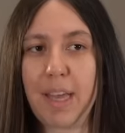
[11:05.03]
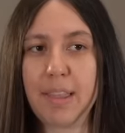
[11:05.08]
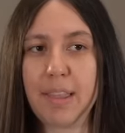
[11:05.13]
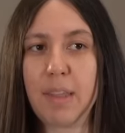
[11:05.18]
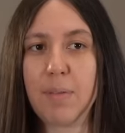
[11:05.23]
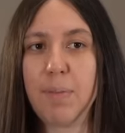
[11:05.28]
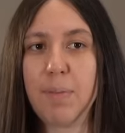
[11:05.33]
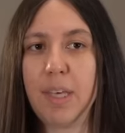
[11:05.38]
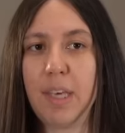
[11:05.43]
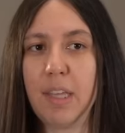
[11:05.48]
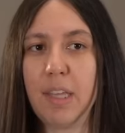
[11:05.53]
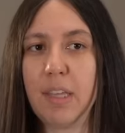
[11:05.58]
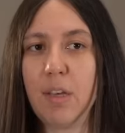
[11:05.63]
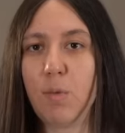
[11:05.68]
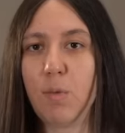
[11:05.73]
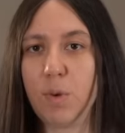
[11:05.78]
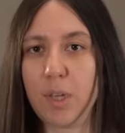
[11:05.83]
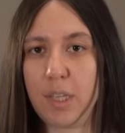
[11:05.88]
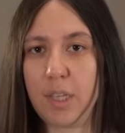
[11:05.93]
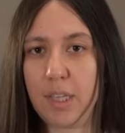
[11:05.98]
At the
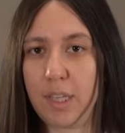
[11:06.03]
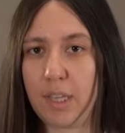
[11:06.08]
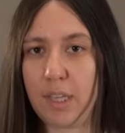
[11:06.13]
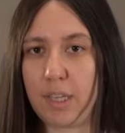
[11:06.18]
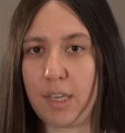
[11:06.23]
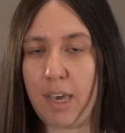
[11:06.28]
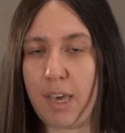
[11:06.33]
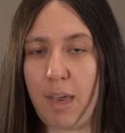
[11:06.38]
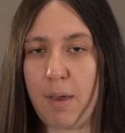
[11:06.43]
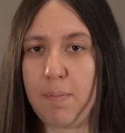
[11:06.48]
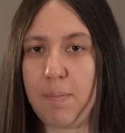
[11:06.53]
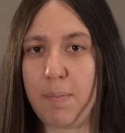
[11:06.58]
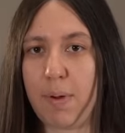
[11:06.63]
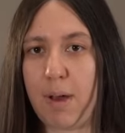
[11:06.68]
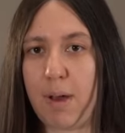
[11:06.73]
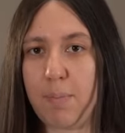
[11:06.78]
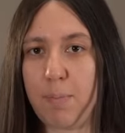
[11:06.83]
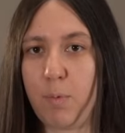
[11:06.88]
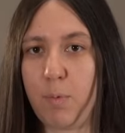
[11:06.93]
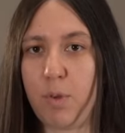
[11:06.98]
beginning, when he came
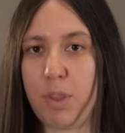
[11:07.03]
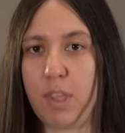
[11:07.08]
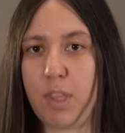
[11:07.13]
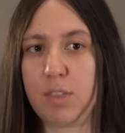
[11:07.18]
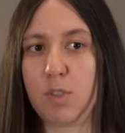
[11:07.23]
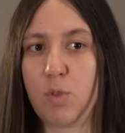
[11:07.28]
up with a